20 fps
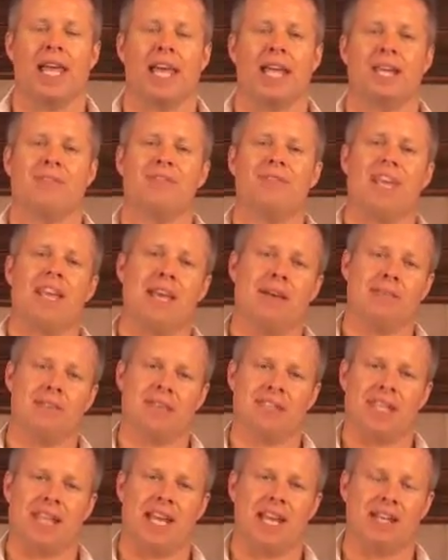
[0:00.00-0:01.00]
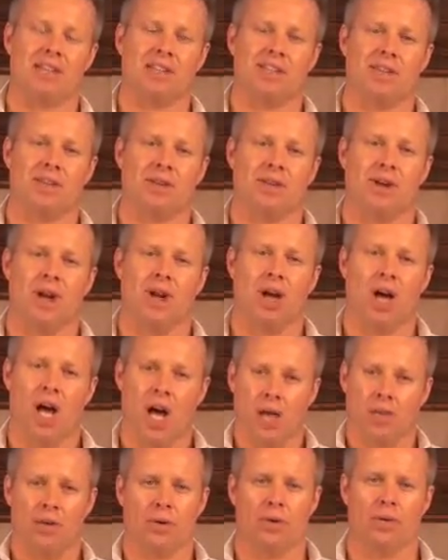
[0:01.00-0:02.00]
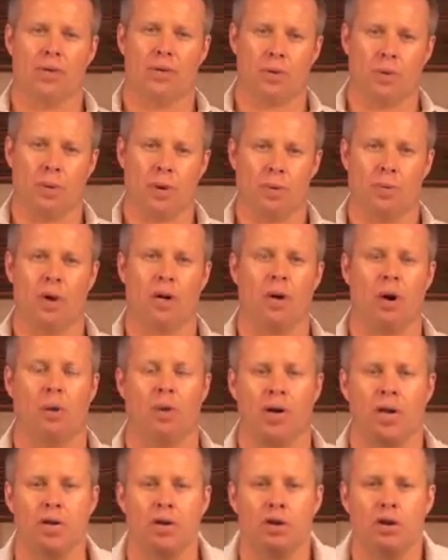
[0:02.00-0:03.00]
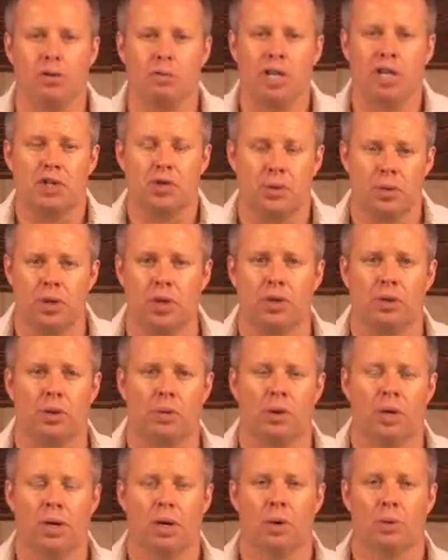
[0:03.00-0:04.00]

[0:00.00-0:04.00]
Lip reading: and if they give us an answer other than the one we already know to be true,